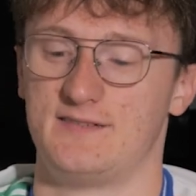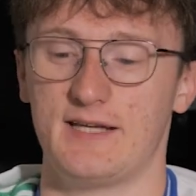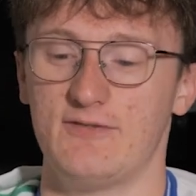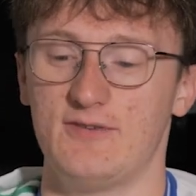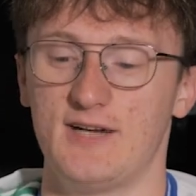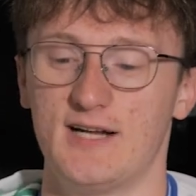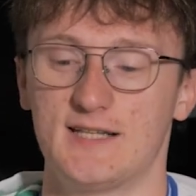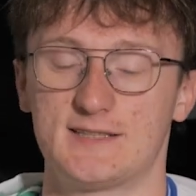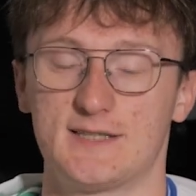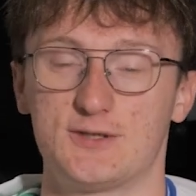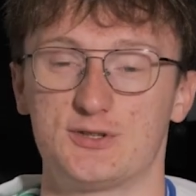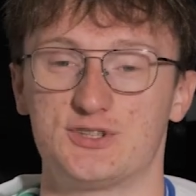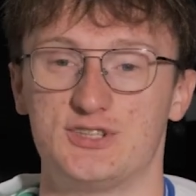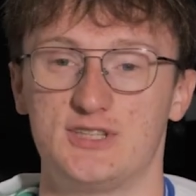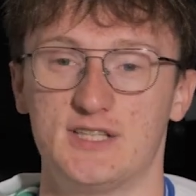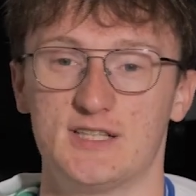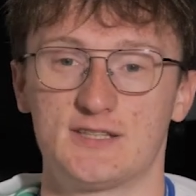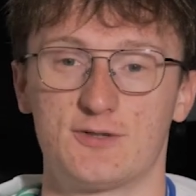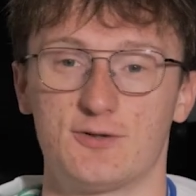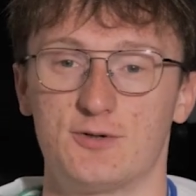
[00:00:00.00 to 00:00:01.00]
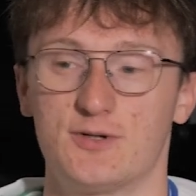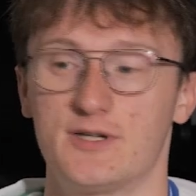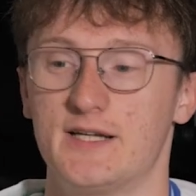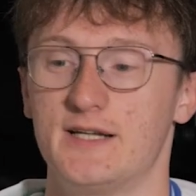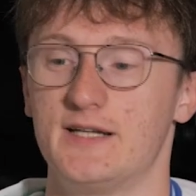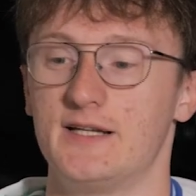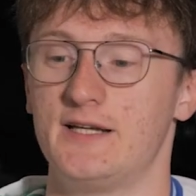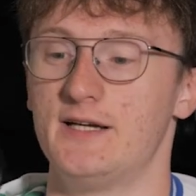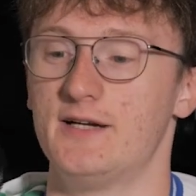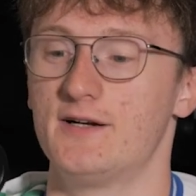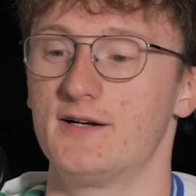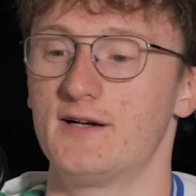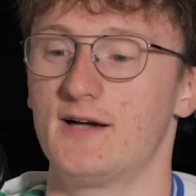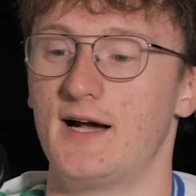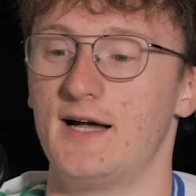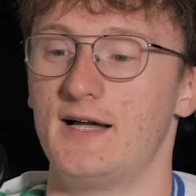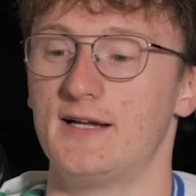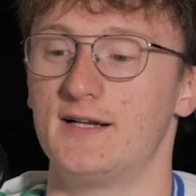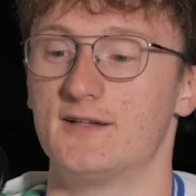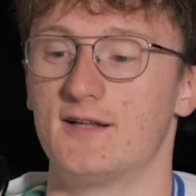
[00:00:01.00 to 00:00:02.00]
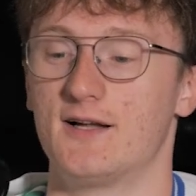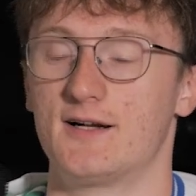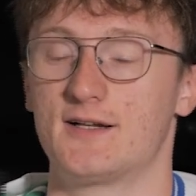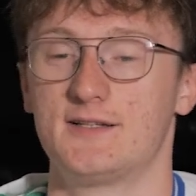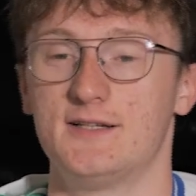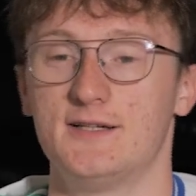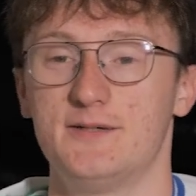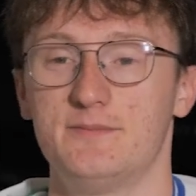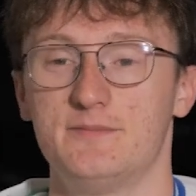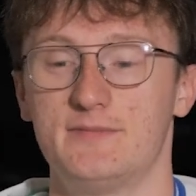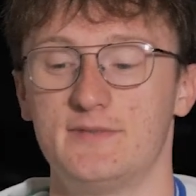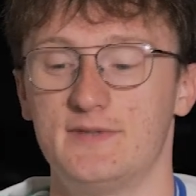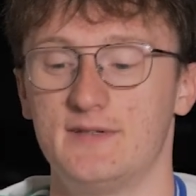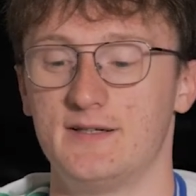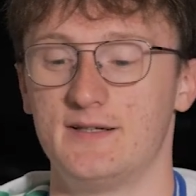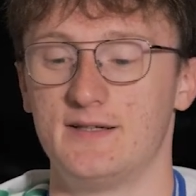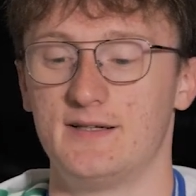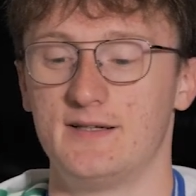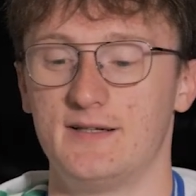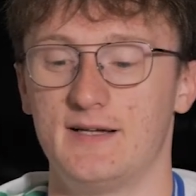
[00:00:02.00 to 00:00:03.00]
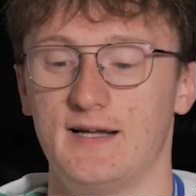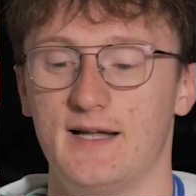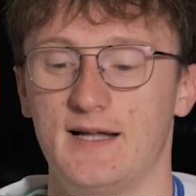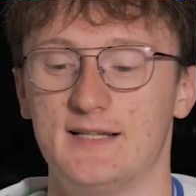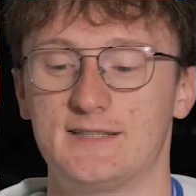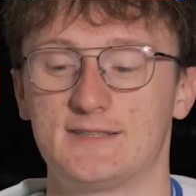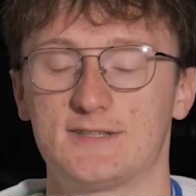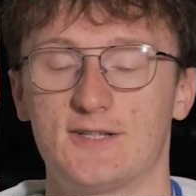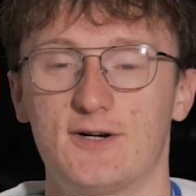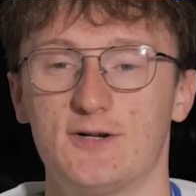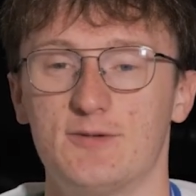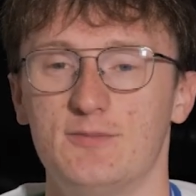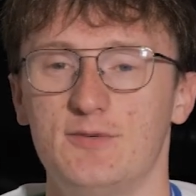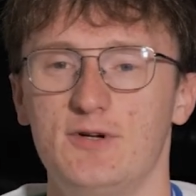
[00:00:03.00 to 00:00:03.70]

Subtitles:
Even as I was just holding it here, I had it locked up and it started